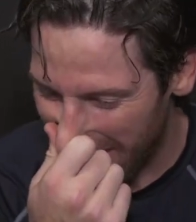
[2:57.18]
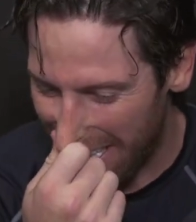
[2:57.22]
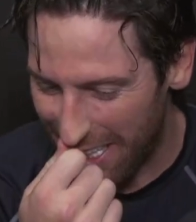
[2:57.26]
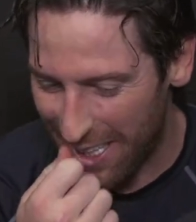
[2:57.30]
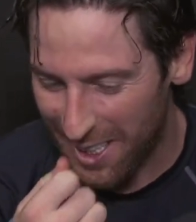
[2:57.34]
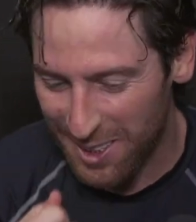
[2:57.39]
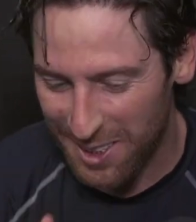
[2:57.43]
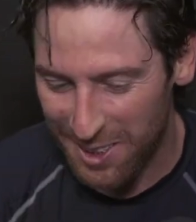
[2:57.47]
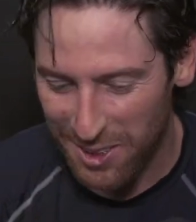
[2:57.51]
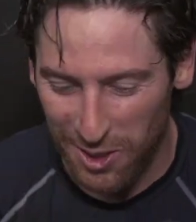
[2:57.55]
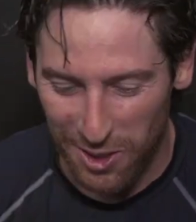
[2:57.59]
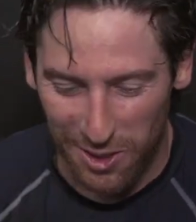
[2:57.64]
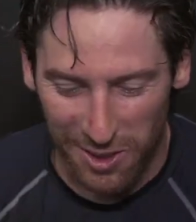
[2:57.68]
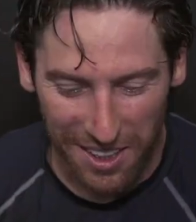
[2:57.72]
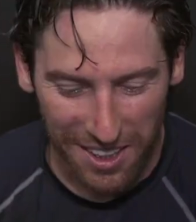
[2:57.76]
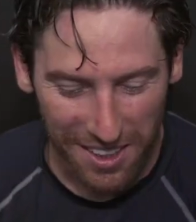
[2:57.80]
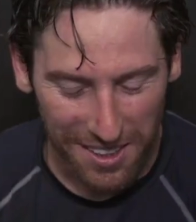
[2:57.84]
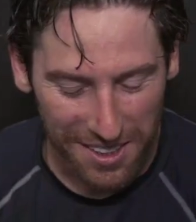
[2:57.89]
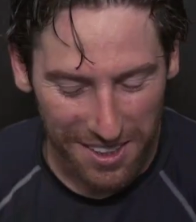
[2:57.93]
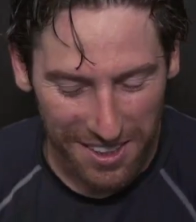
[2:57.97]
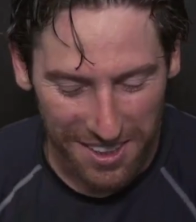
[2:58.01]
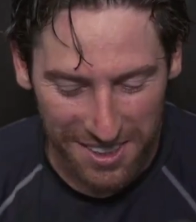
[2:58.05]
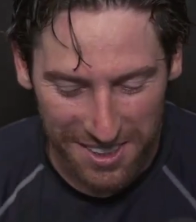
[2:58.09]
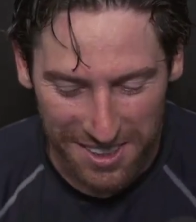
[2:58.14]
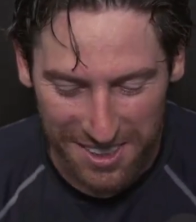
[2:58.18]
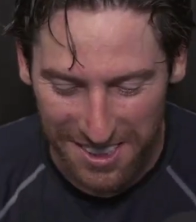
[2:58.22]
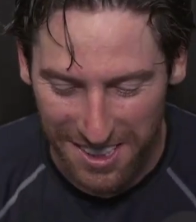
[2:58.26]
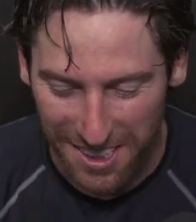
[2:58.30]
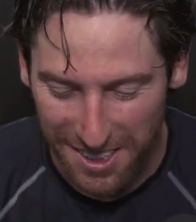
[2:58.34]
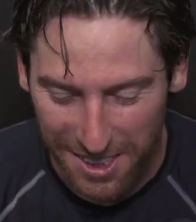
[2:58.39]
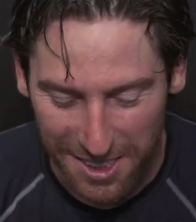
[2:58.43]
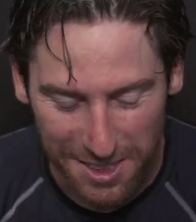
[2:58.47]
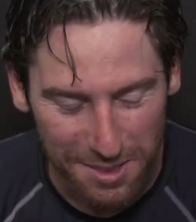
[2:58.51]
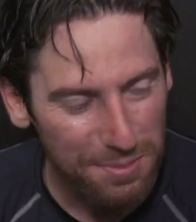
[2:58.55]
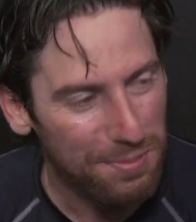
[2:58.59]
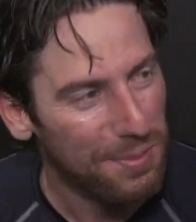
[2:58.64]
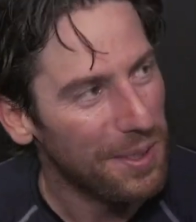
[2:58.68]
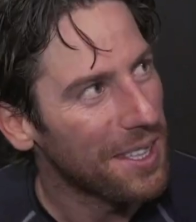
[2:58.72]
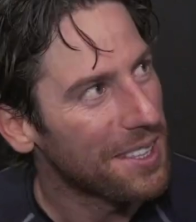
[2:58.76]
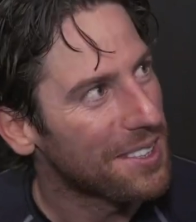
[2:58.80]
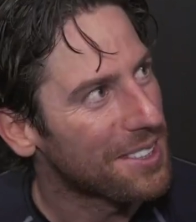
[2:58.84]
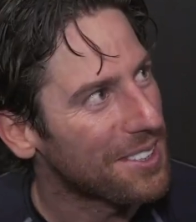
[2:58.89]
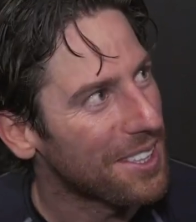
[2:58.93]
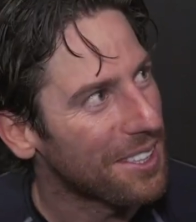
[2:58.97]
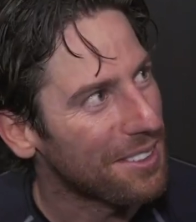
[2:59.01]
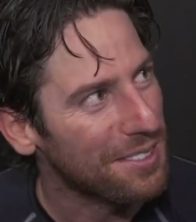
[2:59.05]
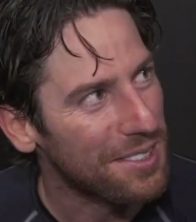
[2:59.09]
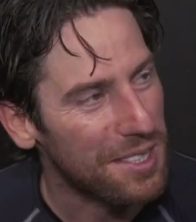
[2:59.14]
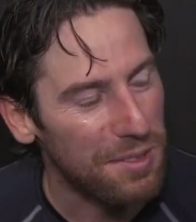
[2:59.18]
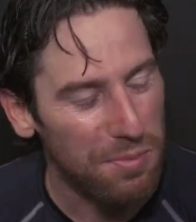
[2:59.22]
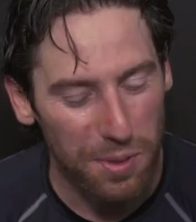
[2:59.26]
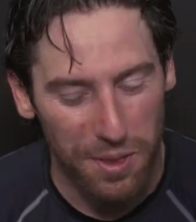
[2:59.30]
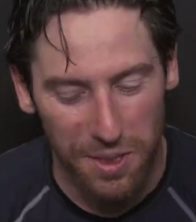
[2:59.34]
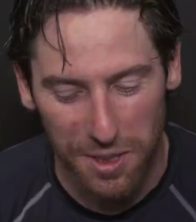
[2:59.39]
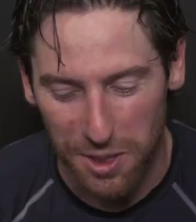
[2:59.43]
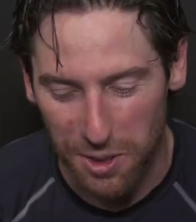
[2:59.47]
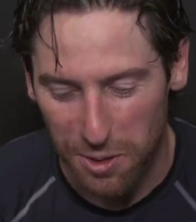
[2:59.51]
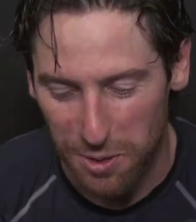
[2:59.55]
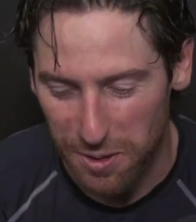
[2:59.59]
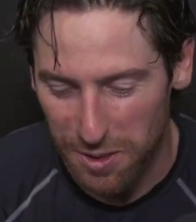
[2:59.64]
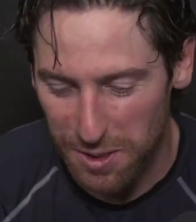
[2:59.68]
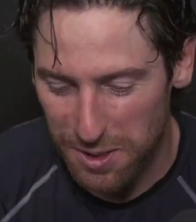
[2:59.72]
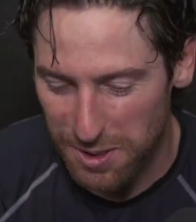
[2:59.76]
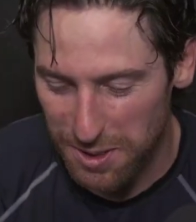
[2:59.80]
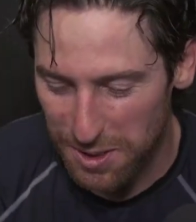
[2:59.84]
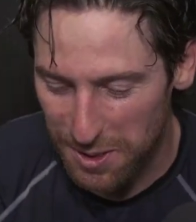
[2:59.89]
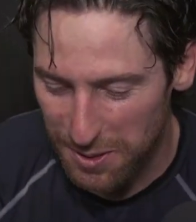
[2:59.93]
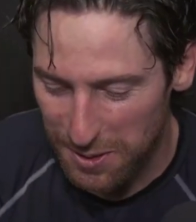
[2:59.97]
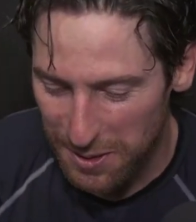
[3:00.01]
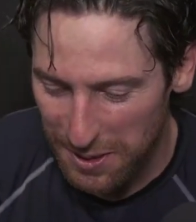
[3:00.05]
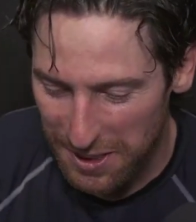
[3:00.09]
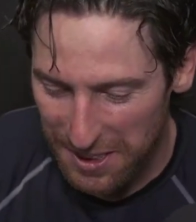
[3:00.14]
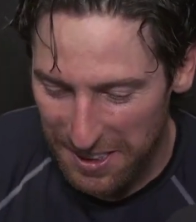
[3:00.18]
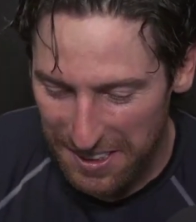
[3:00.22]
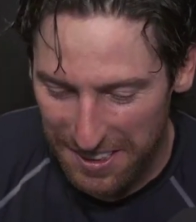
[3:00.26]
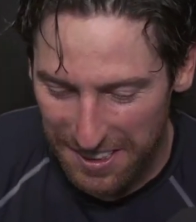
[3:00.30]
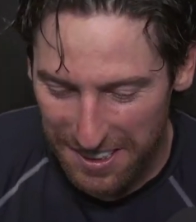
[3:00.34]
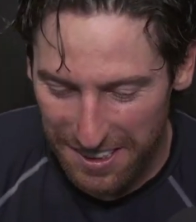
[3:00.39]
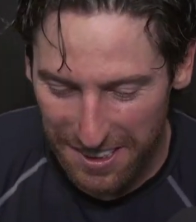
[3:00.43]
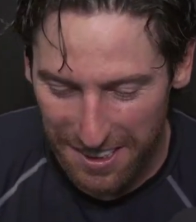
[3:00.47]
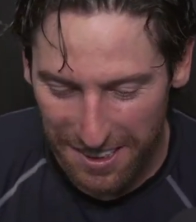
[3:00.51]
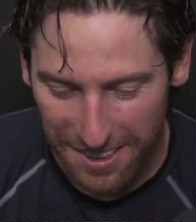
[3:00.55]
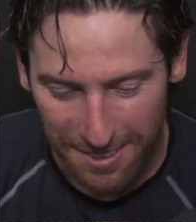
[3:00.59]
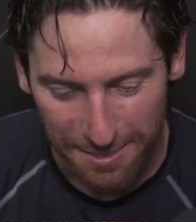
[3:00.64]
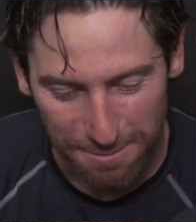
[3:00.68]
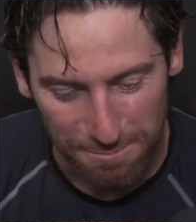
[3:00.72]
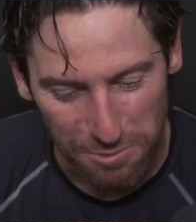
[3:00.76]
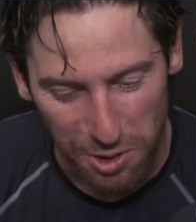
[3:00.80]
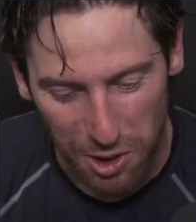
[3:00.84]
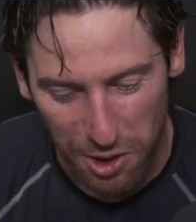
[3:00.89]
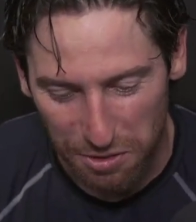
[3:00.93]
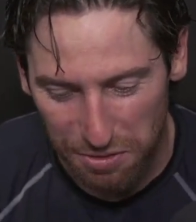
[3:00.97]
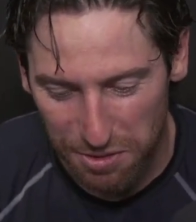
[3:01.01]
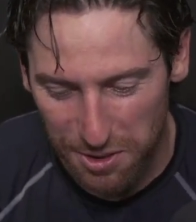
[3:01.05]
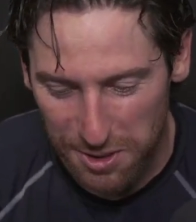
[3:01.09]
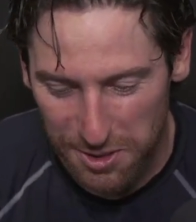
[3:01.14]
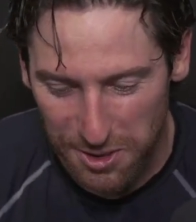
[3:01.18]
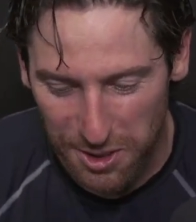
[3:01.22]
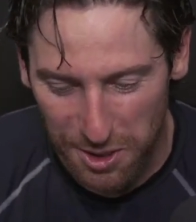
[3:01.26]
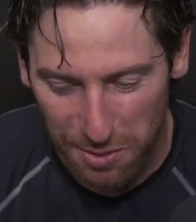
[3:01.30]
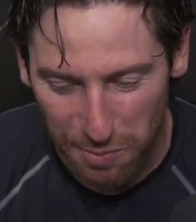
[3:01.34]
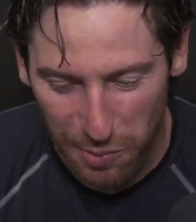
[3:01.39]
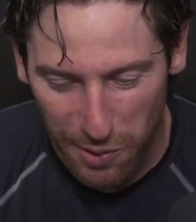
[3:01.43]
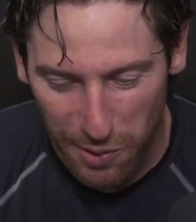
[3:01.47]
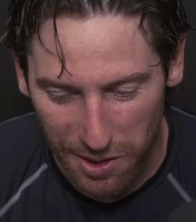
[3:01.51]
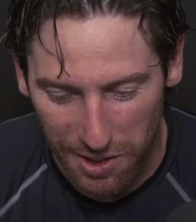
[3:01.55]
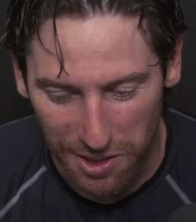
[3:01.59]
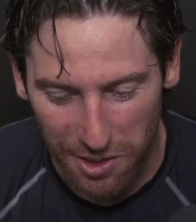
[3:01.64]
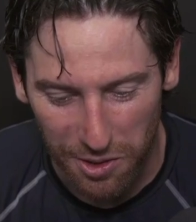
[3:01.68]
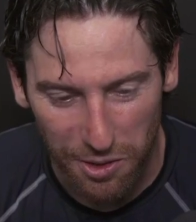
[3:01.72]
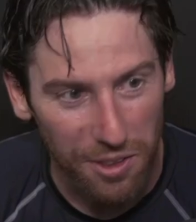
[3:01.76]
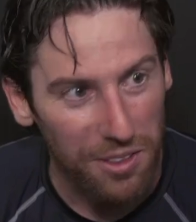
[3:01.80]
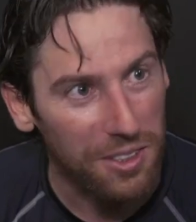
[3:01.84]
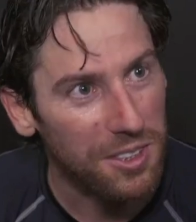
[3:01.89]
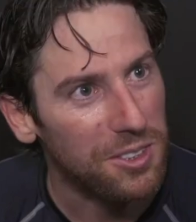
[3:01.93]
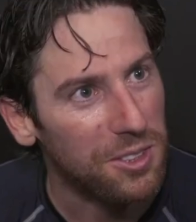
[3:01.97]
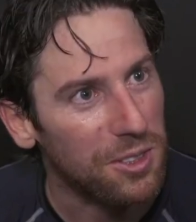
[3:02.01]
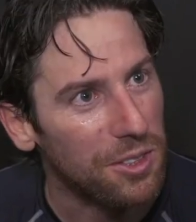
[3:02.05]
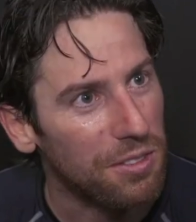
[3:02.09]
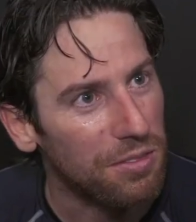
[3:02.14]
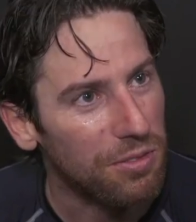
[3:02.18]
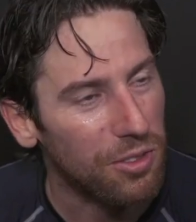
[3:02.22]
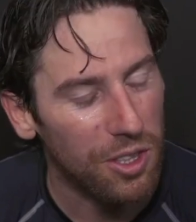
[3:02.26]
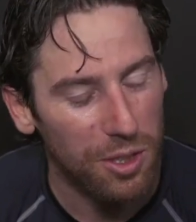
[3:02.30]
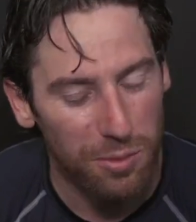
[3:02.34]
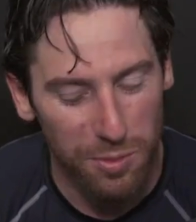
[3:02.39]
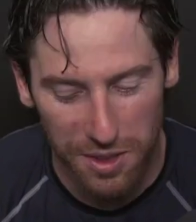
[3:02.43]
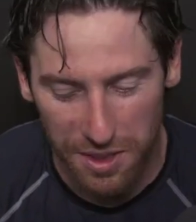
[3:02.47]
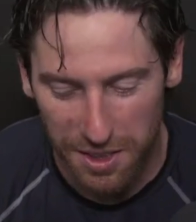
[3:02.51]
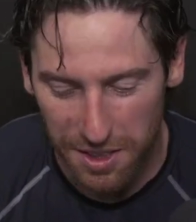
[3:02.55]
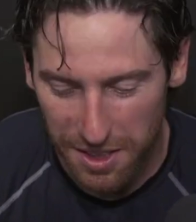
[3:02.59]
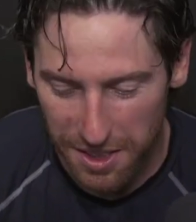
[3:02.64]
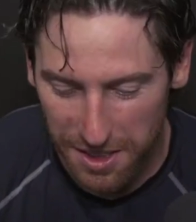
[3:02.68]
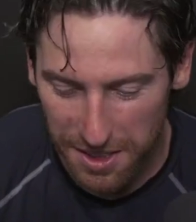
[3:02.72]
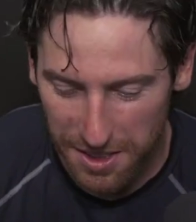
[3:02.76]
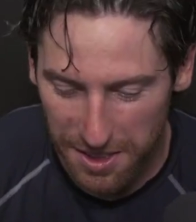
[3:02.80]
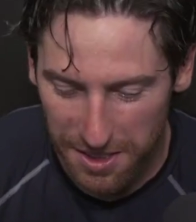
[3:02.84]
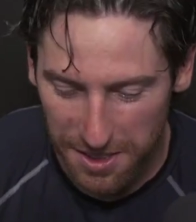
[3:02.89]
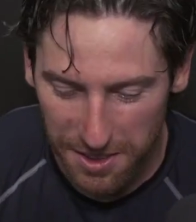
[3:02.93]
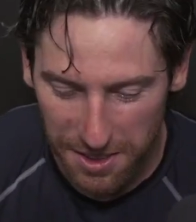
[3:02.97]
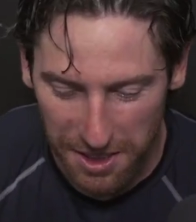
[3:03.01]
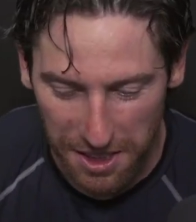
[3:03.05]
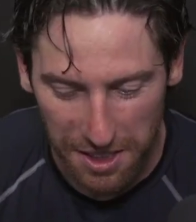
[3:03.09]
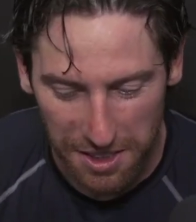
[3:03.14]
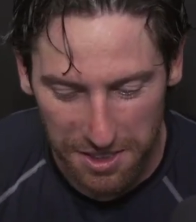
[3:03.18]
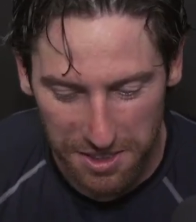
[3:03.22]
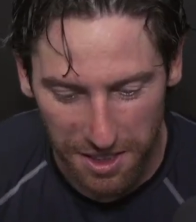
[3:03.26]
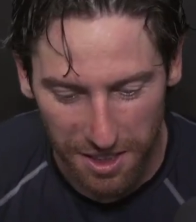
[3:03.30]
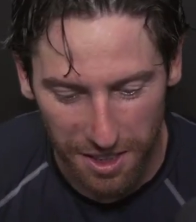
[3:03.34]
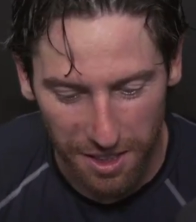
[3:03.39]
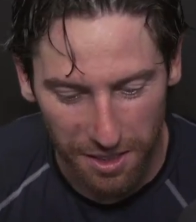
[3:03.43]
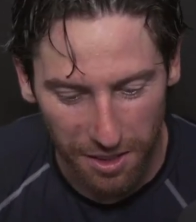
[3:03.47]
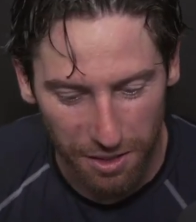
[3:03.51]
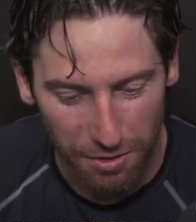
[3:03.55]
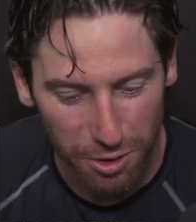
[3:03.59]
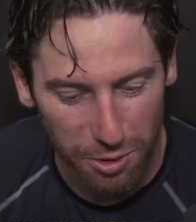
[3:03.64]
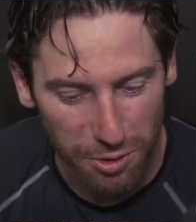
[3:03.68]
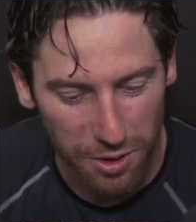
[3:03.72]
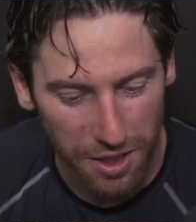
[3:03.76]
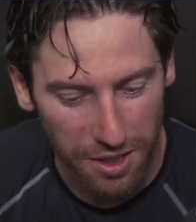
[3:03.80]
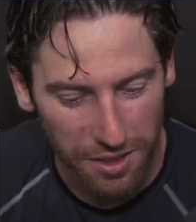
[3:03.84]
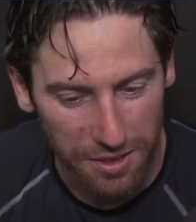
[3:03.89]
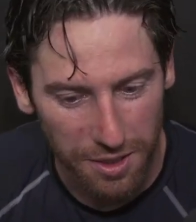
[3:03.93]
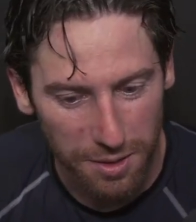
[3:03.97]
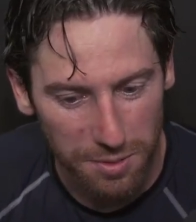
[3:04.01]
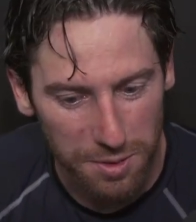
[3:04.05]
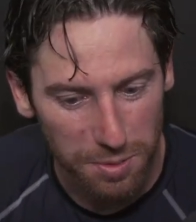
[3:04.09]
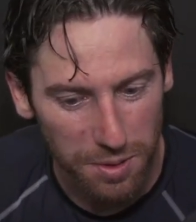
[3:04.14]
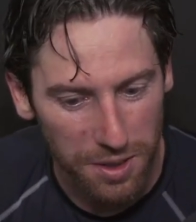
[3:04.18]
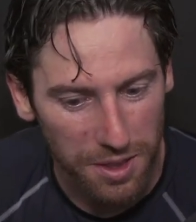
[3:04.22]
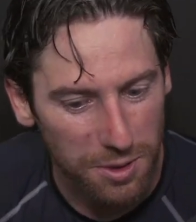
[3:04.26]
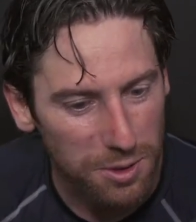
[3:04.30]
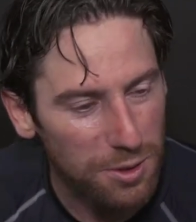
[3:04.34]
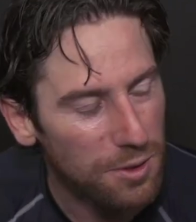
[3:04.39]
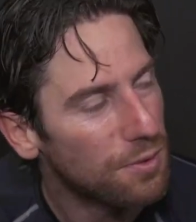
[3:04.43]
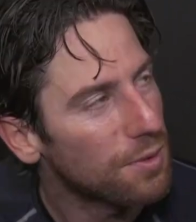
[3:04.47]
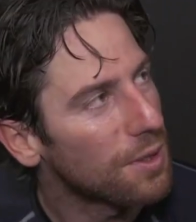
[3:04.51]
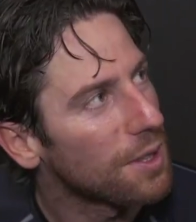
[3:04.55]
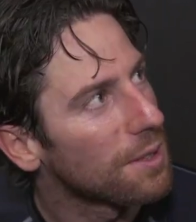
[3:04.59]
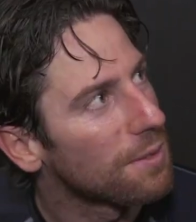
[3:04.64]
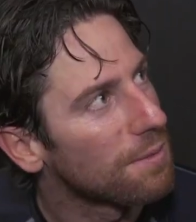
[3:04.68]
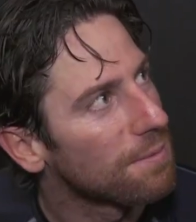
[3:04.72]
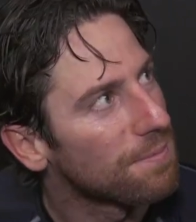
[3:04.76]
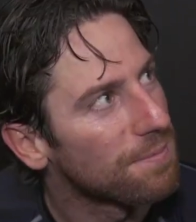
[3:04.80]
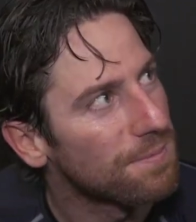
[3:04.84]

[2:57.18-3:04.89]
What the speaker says: Yeah, I didn't know that. Thanks. Yeah, that's definitely pretty cool. So, it feels good to on an Oilers uniform, and like I said, I love the way our team's playing so far.